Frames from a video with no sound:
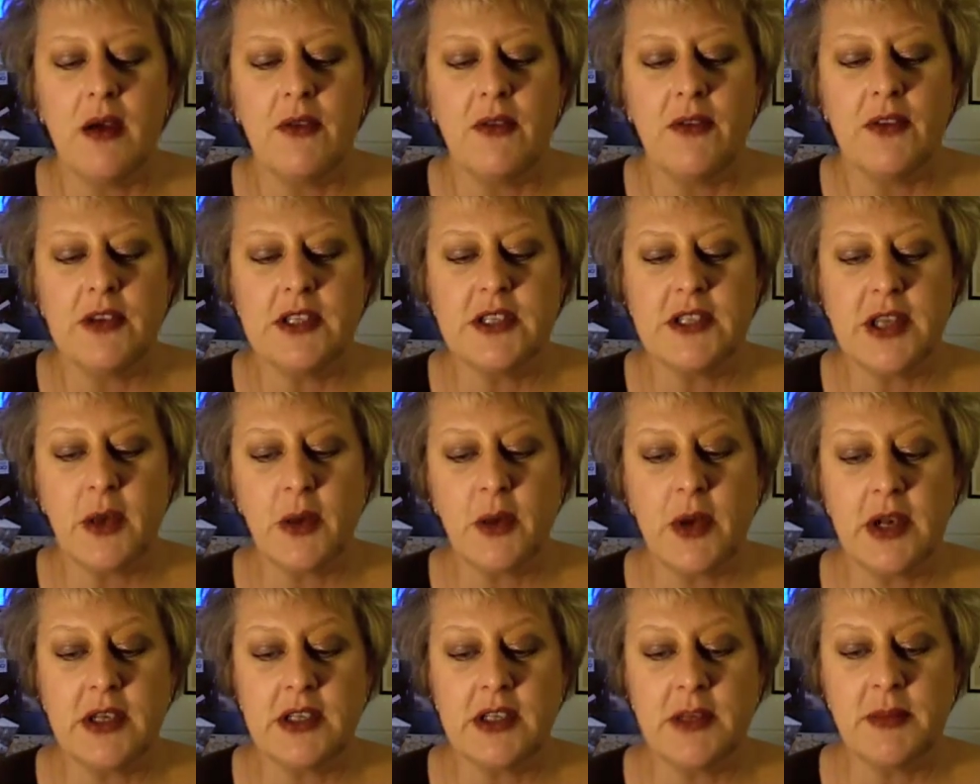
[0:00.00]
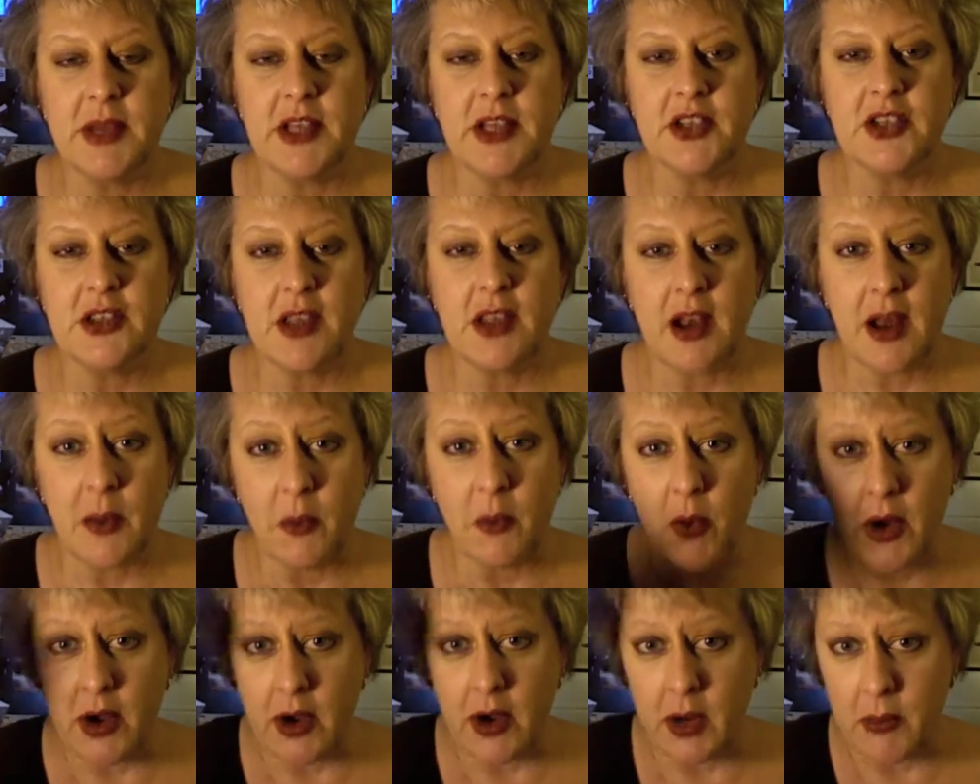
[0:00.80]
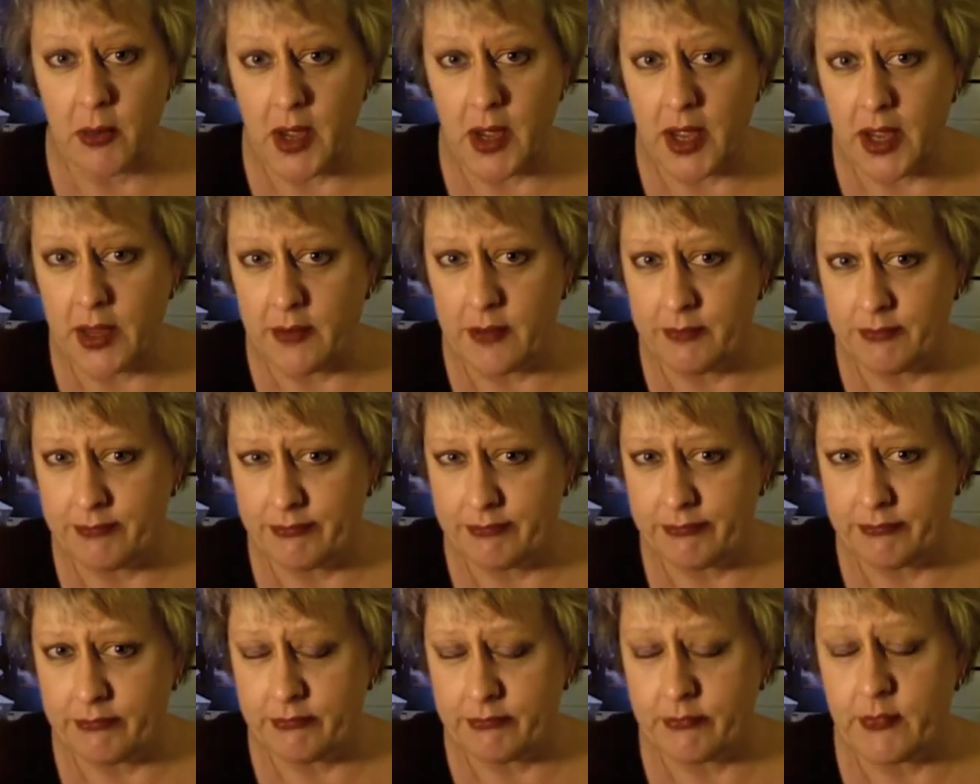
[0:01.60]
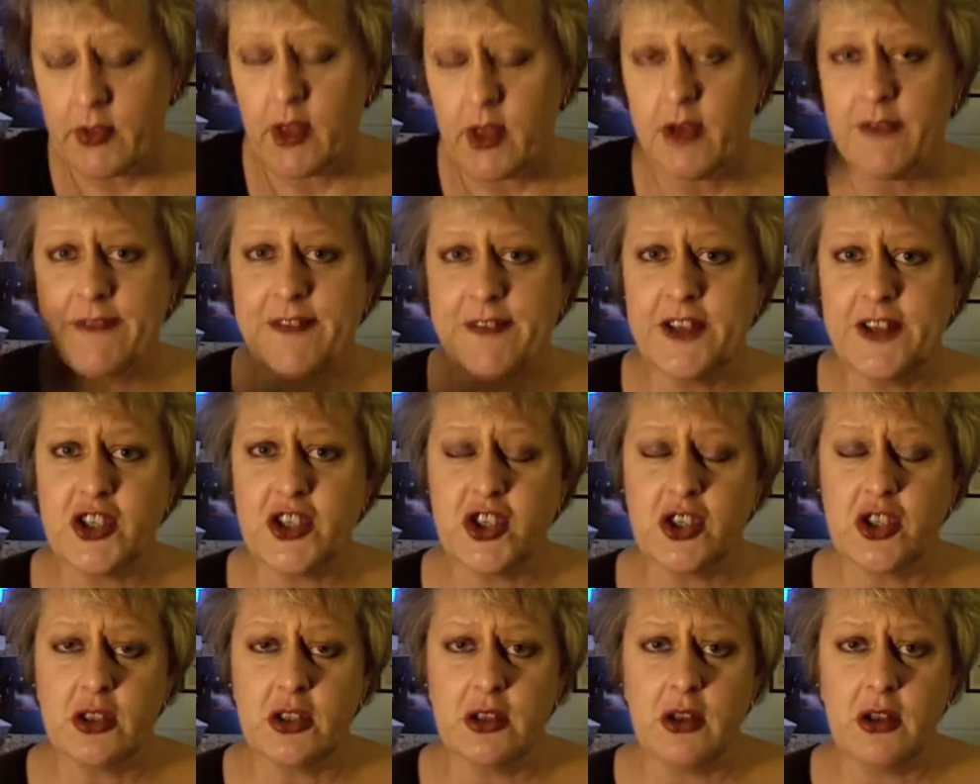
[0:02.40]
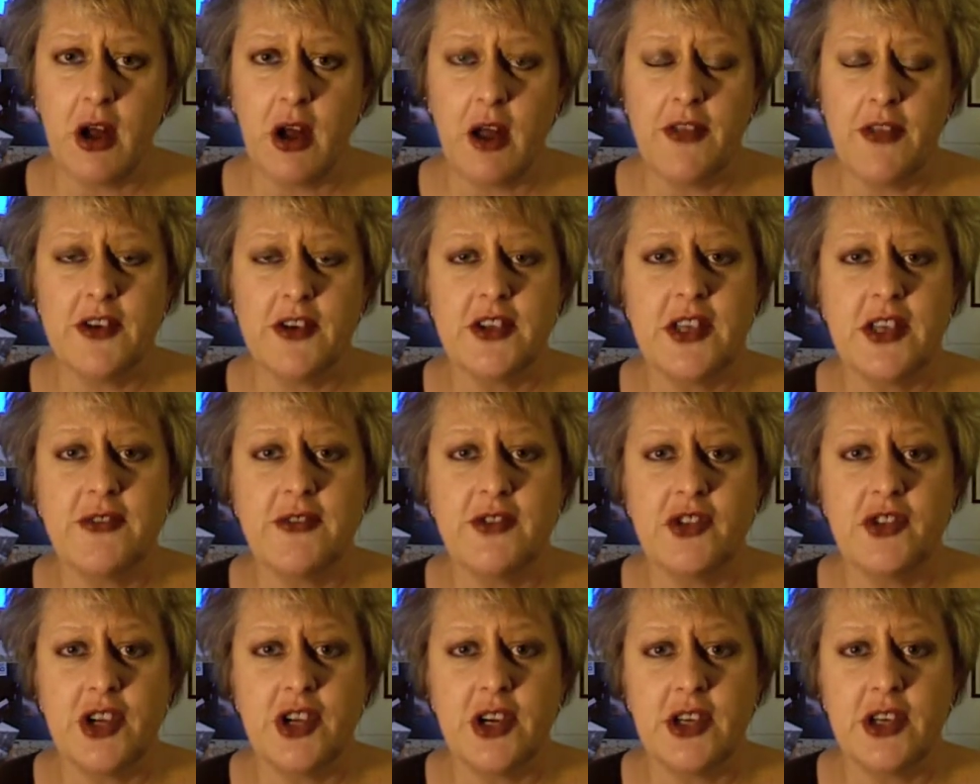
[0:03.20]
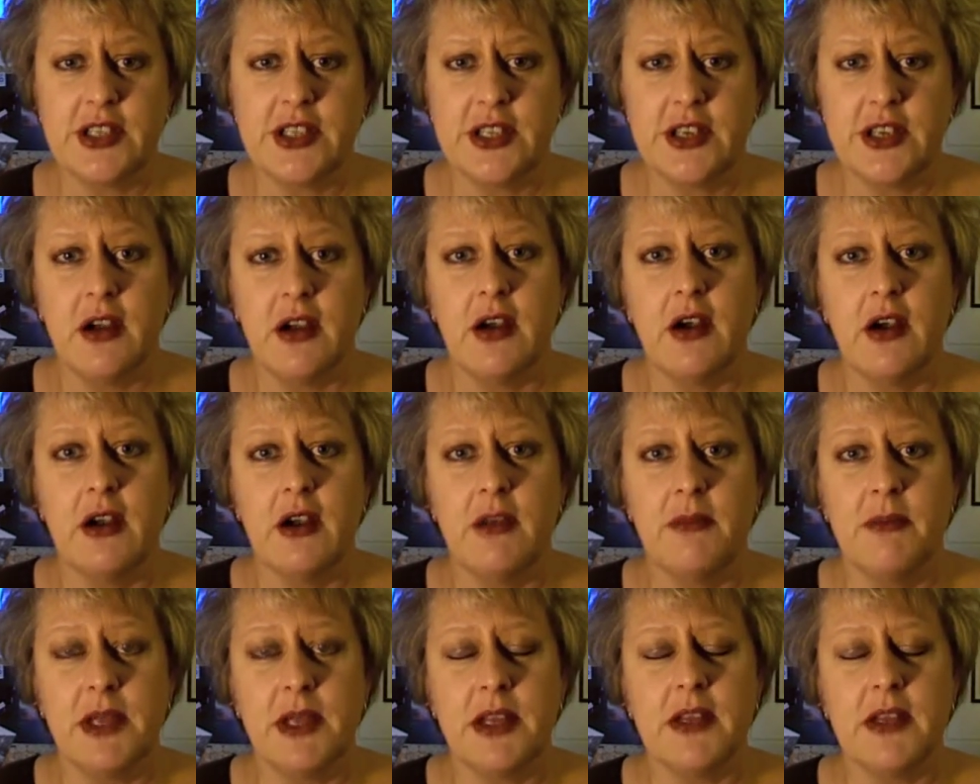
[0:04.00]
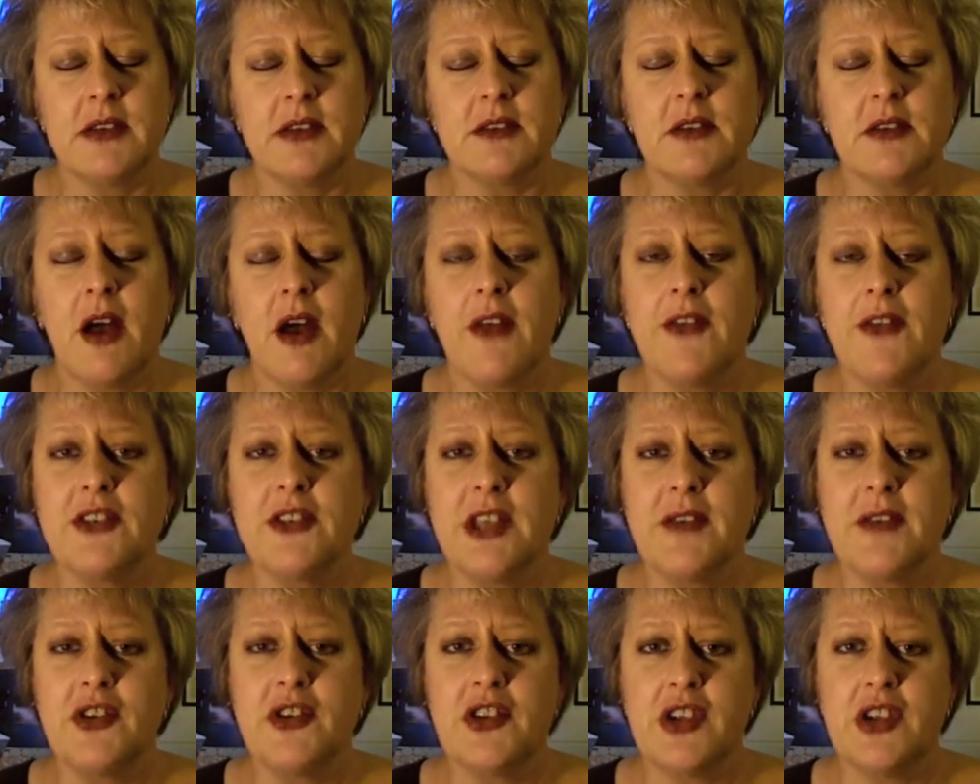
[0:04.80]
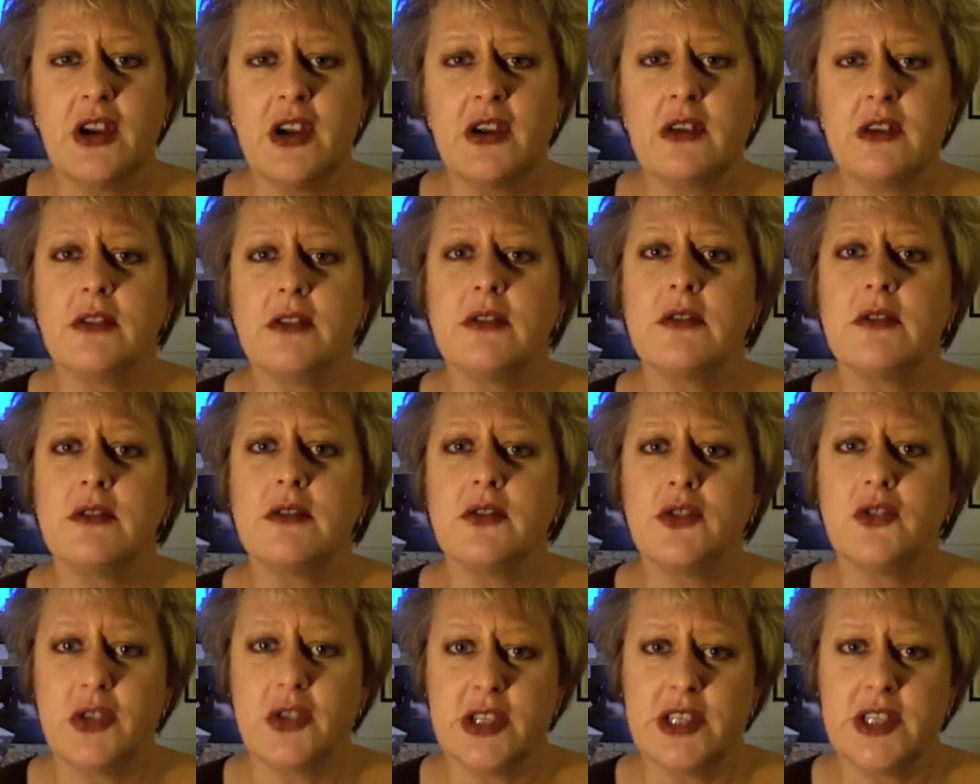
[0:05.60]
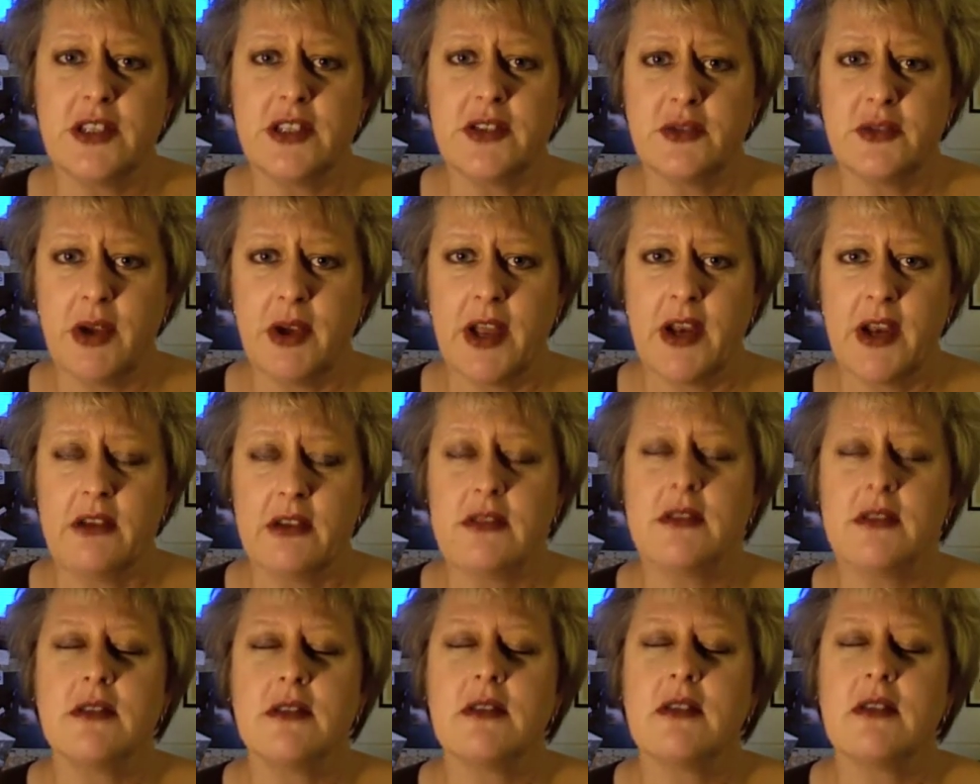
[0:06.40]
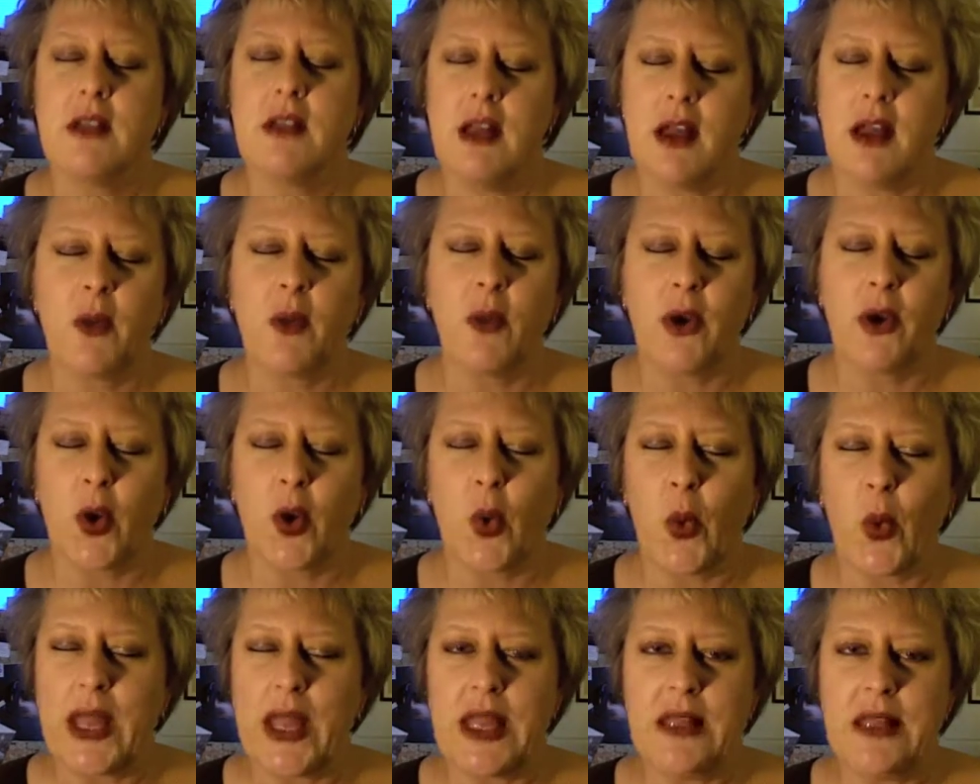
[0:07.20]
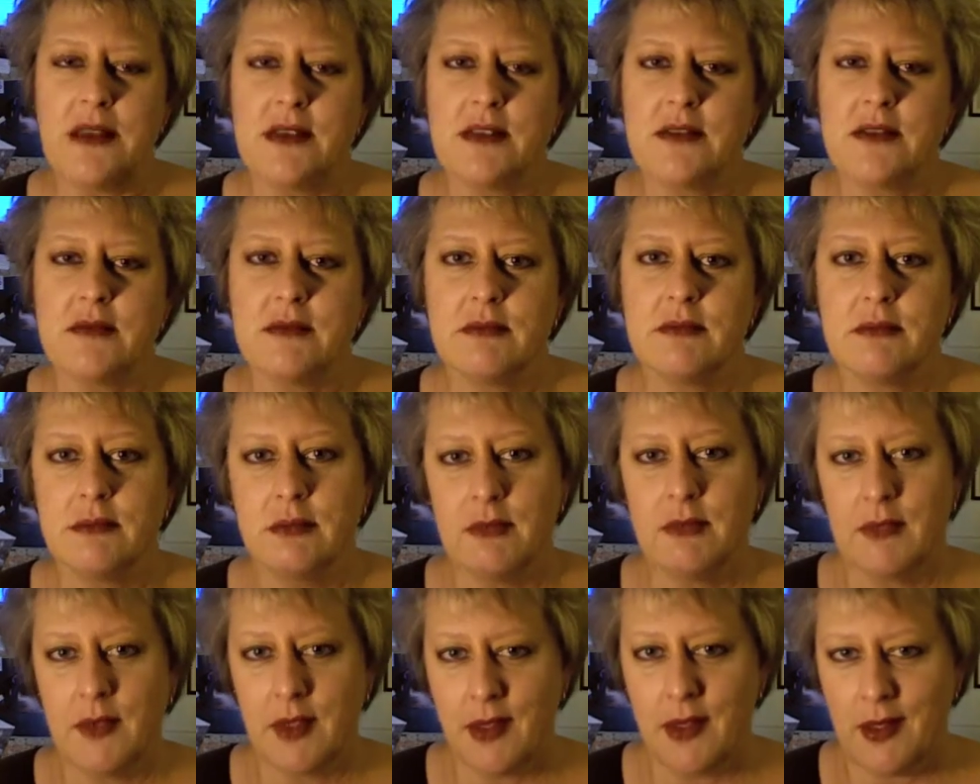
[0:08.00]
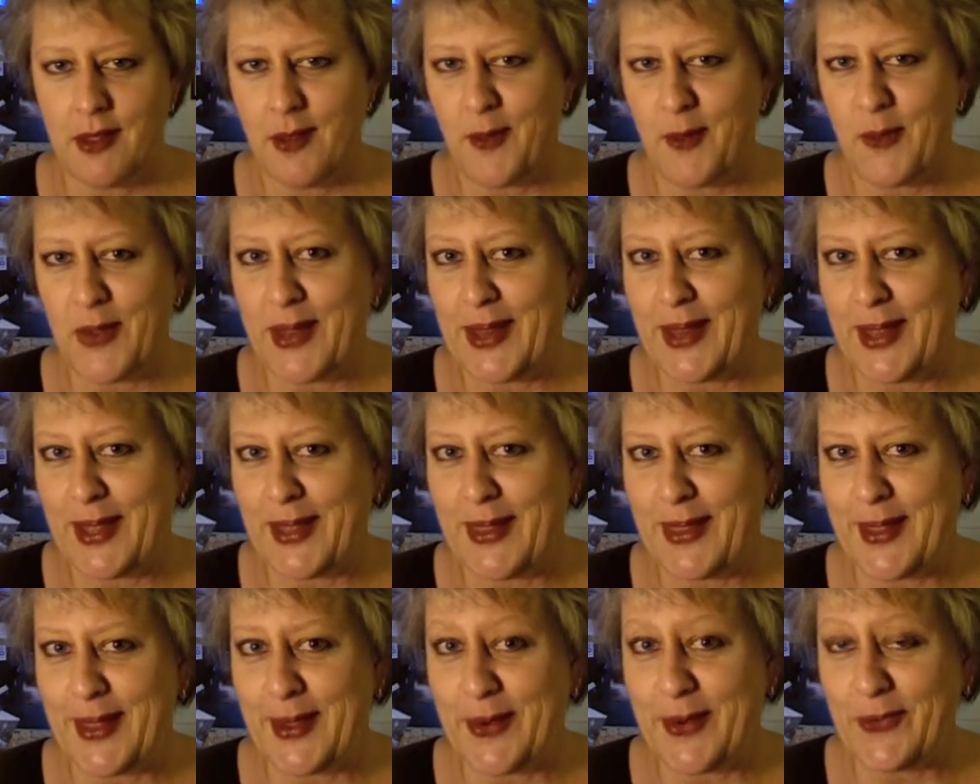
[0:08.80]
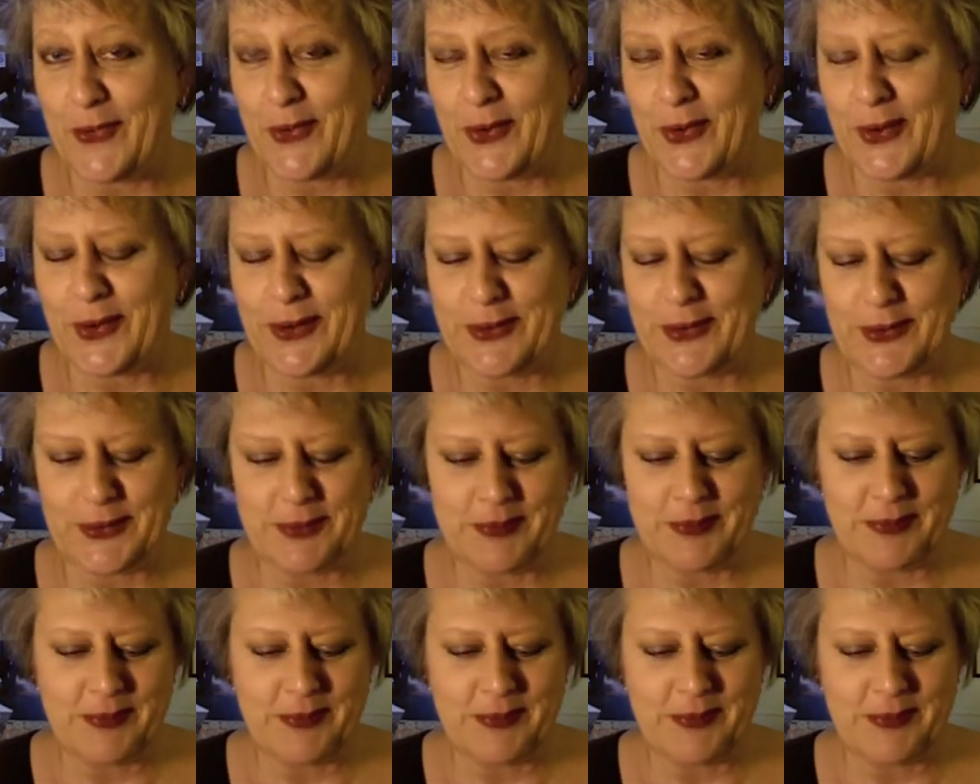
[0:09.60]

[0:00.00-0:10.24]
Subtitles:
First, I wanted to mention that I'm wearing my official Authors After Dark tiara because Authors After Dark treats us writers like we're queens, and we like that, of course.